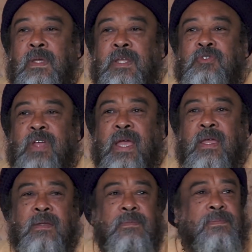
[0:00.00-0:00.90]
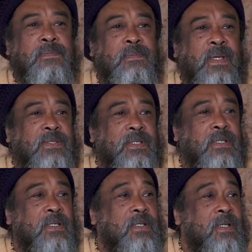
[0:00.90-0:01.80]
in drag,
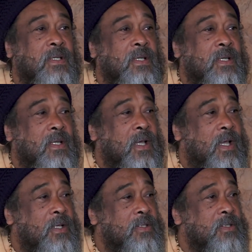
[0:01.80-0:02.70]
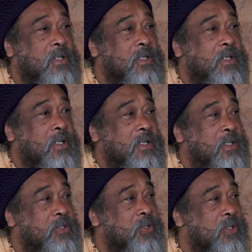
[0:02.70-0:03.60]
basically, as
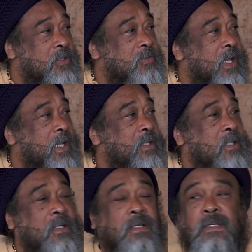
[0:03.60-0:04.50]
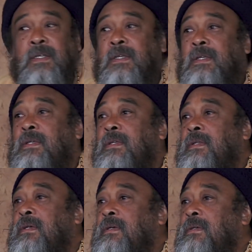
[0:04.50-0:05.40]
this sort of like
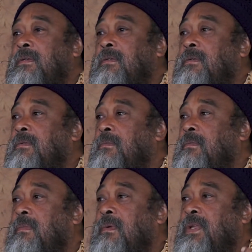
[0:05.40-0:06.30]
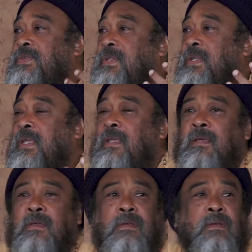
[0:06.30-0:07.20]
the
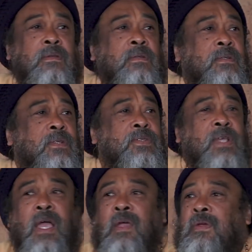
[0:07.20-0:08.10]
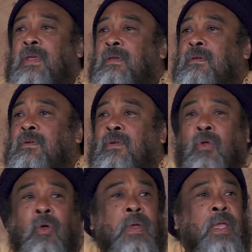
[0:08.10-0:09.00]
listening, desiring,
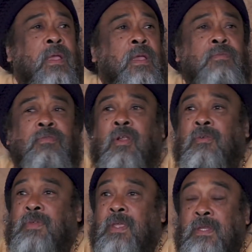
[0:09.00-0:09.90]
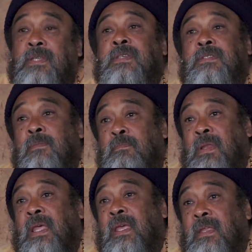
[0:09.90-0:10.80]
growing, evolving. This is the
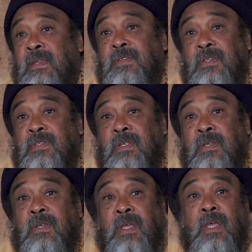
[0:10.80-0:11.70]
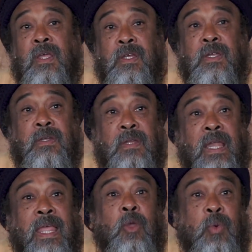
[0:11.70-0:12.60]
play. This is the
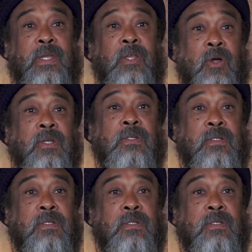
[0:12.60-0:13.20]
liquid God.